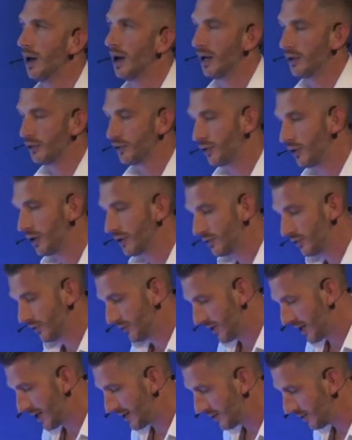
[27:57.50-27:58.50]
And try to
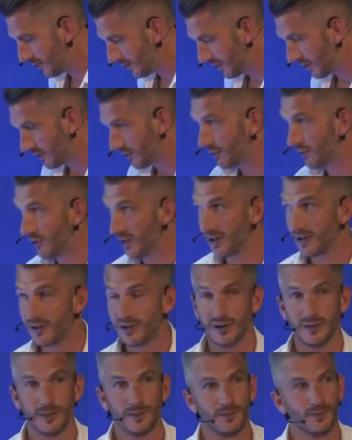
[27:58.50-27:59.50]
stand instead of sit.